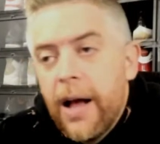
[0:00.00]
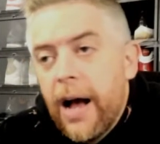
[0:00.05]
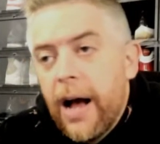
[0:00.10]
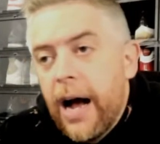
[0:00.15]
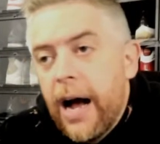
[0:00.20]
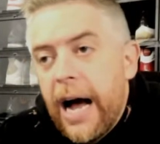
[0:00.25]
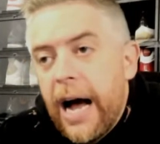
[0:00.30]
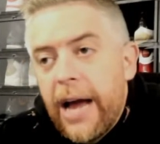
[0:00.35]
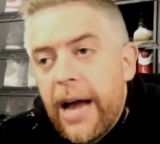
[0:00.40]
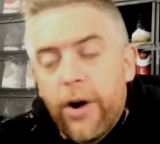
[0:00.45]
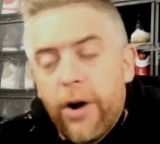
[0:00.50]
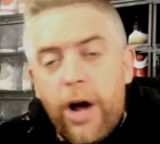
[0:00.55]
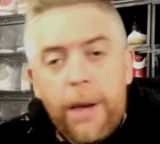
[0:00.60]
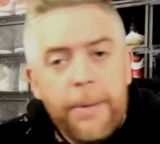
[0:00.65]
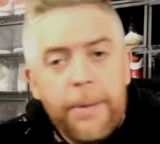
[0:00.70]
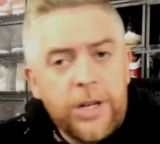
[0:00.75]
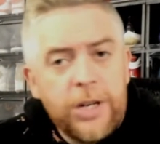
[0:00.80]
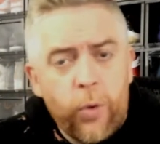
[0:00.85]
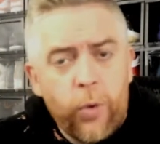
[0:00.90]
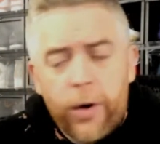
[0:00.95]
I don't know how
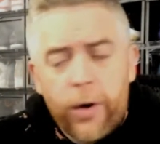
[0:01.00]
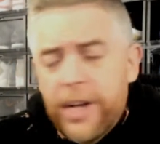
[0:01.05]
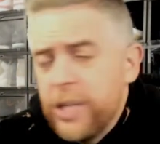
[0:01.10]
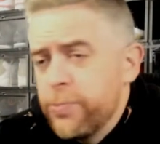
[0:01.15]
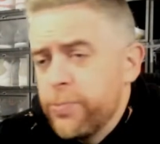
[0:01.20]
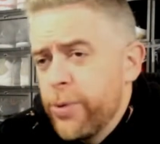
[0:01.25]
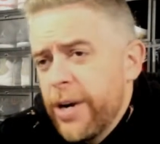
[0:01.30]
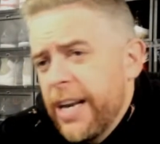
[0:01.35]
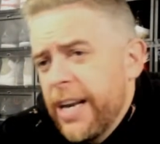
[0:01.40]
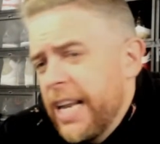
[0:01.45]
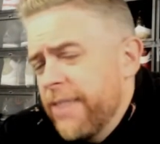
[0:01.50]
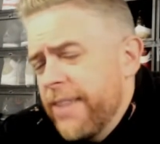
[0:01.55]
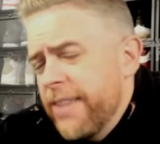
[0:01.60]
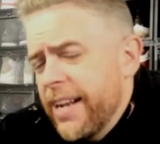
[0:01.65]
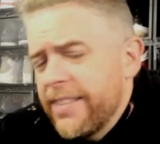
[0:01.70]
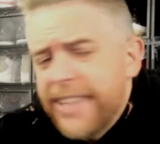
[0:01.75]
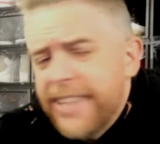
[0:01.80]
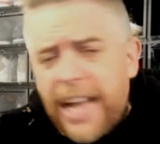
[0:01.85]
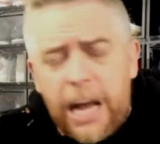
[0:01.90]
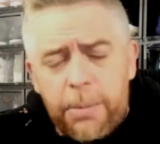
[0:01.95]
much work he's put in. Even
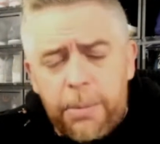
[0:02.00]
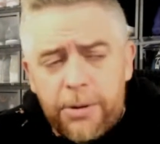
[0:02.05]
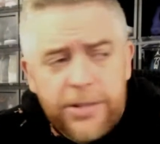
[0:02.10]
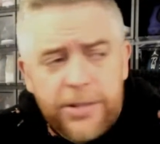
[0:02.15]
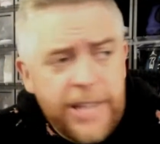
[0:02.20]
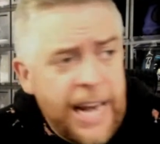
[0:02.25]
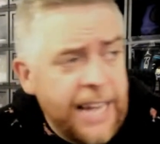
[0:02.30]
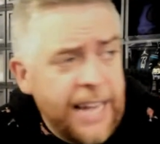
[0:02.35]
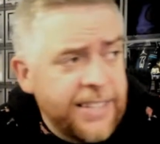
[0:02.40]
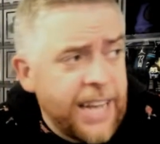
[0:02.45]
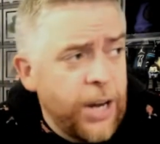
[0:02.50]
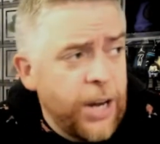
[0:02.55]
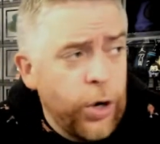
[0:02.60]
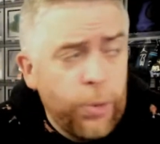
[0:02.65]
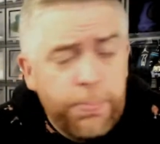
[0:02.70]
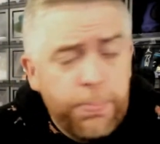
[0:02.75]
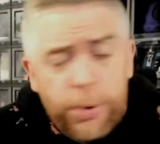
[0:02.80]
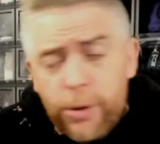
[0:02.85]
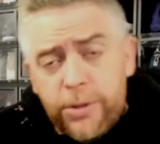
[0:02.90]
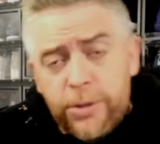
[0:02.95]
Excalibur said, hey, he's got
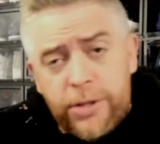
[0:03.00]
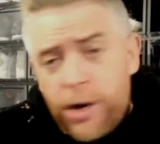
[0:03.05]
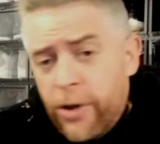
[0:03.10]
new boots.